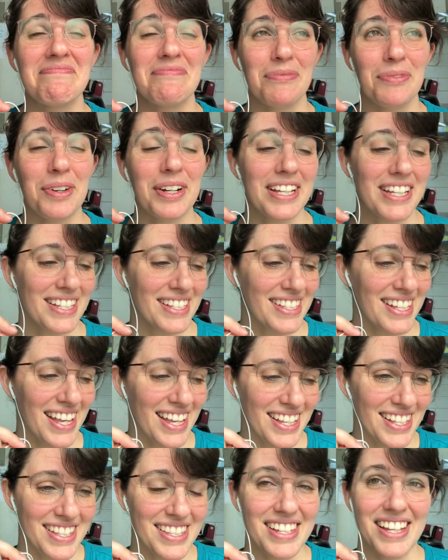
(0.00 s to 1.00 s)
what he
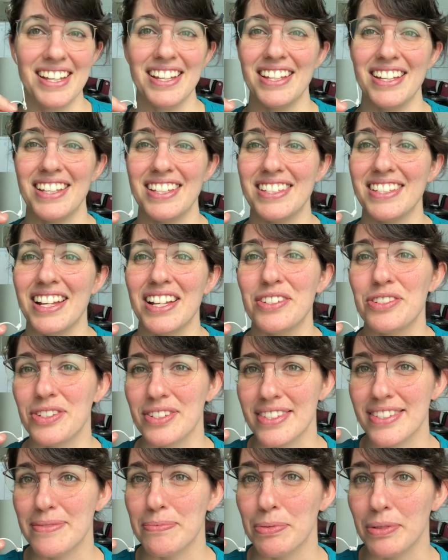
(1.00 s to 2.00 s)
says. It's not
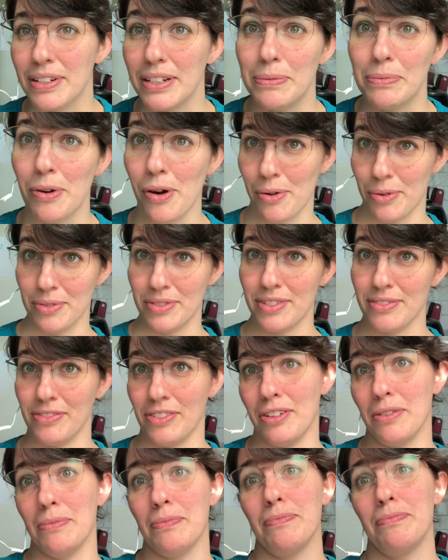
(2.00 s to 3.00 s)
just pretty prose
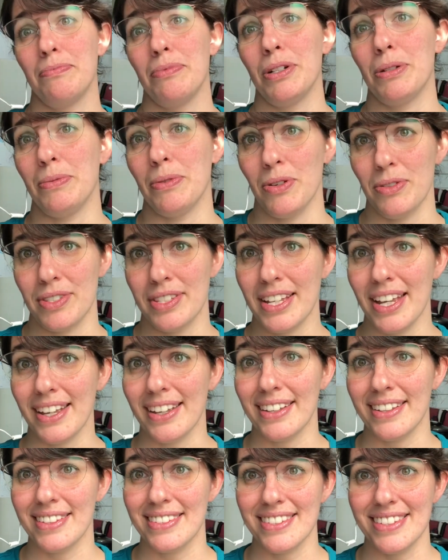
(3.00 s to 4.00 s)
for pretty prose sake.
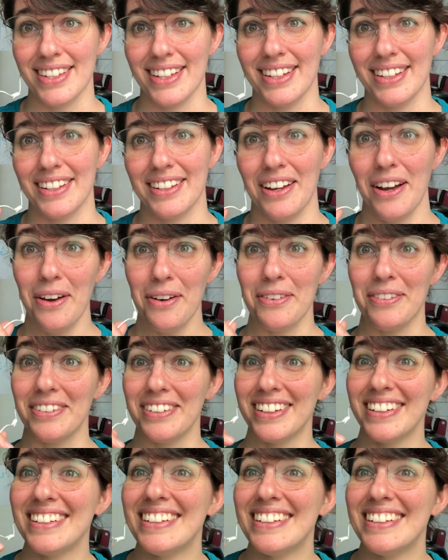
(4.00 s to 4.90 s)
It's like, oh,